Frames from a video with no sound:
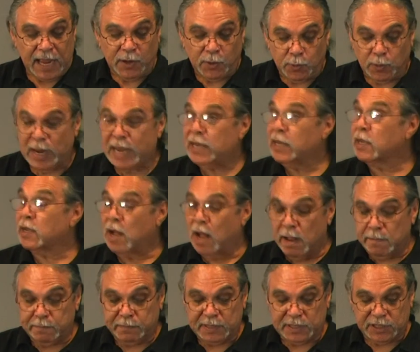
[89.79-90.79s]
and great
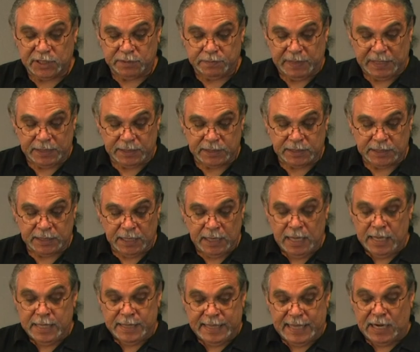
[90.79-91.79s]
accomplishments
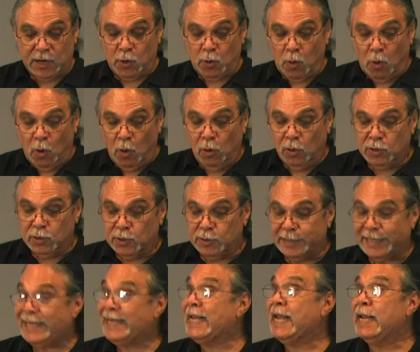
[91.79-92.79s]
that are older
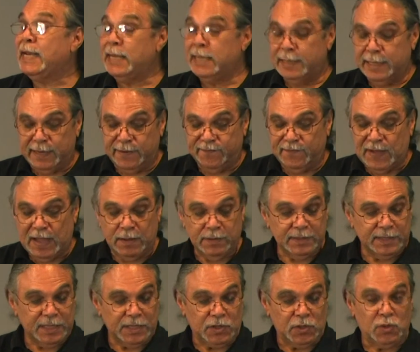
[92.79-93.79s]
than anything
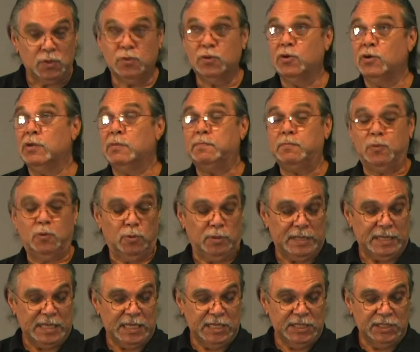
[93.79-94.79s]
found in Europe or
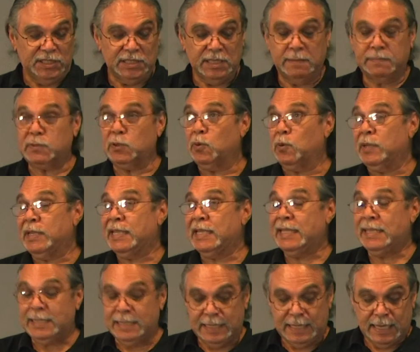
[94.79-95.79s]
Egypt or
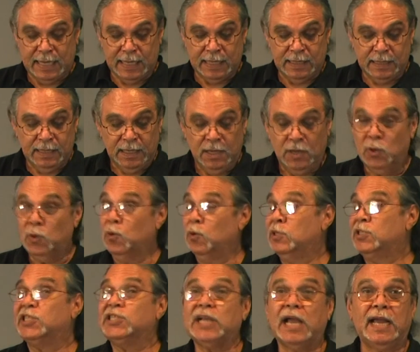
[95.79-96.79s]
India or
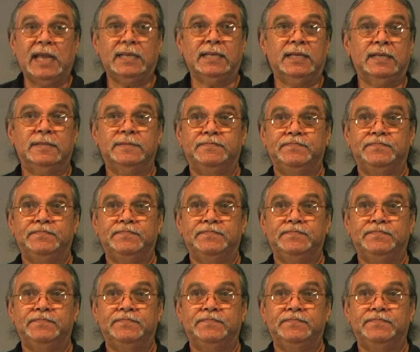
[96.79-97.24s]
China.